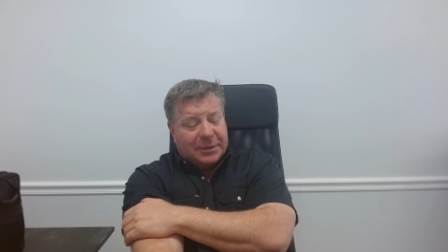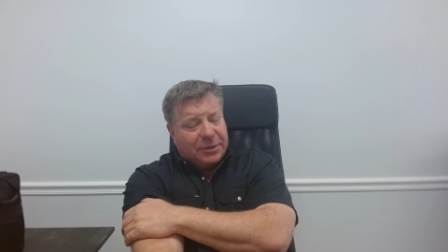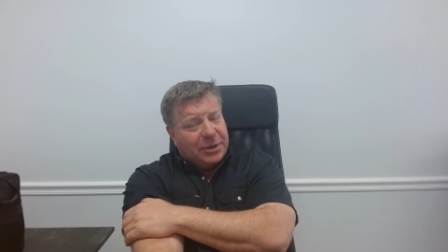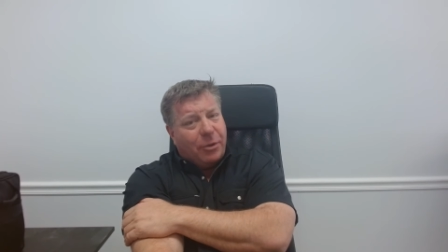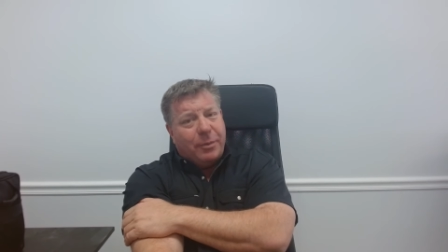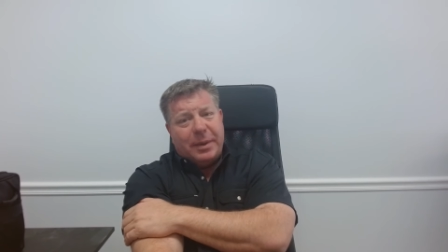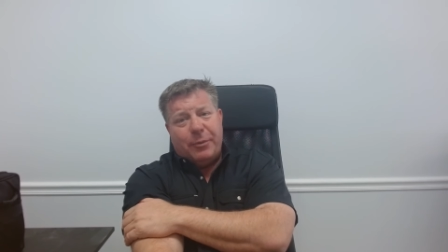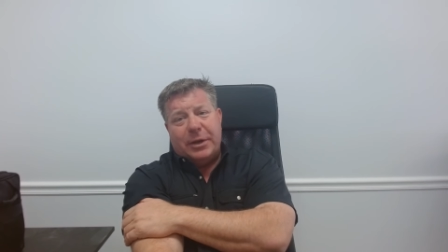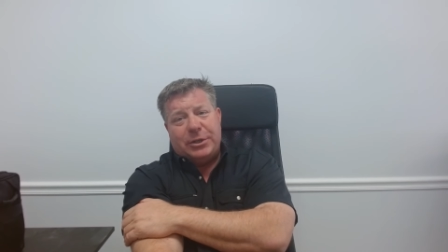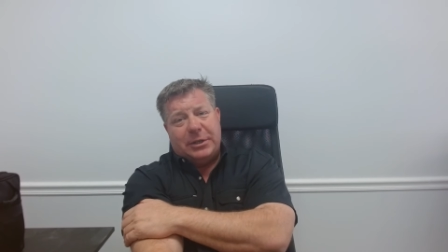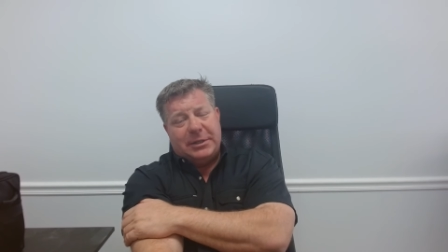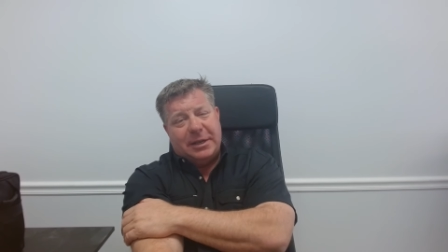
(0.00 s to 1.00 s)
So don't be
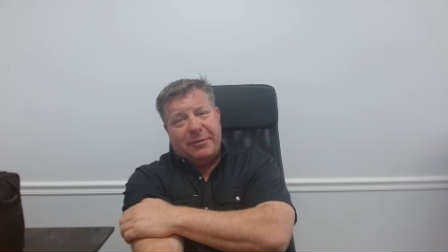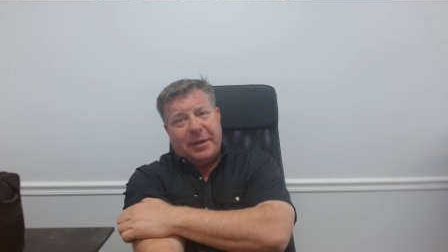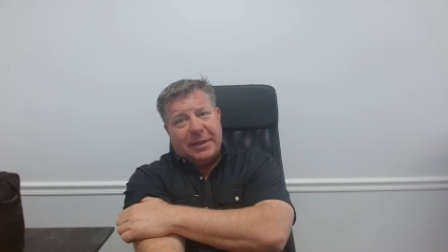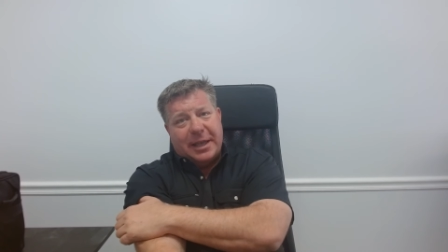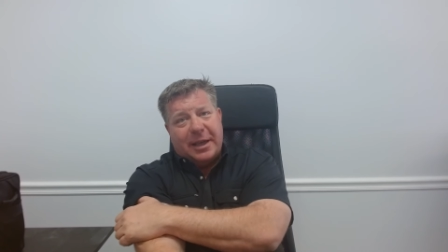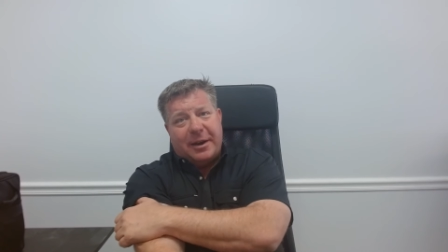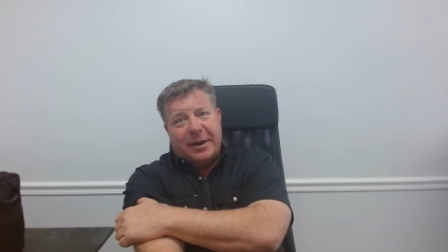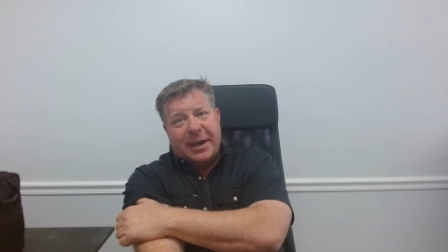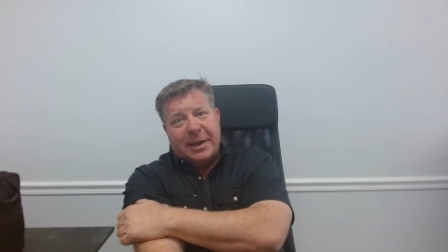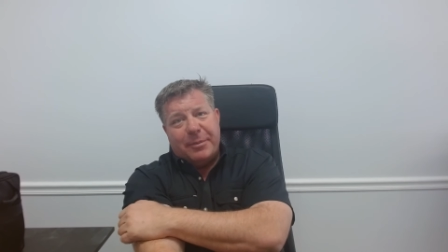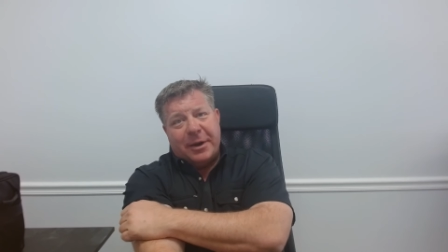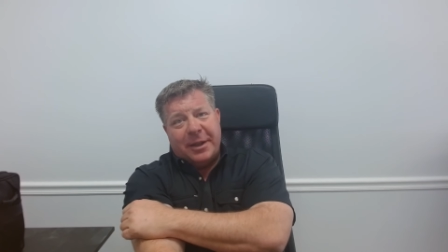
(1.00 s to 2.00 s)
wishing stuff like that on
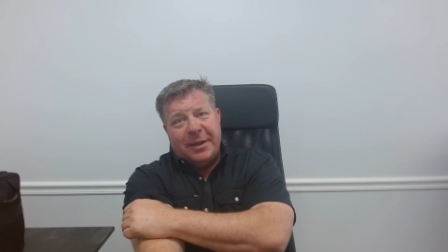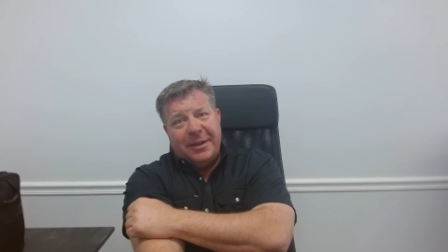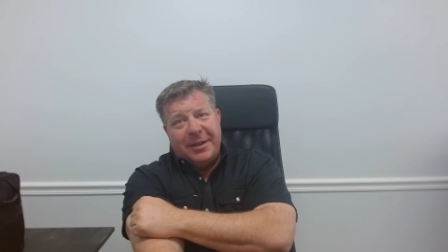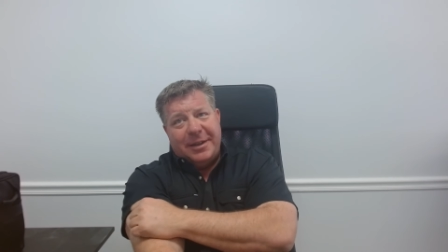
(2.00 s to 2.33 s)
anybody,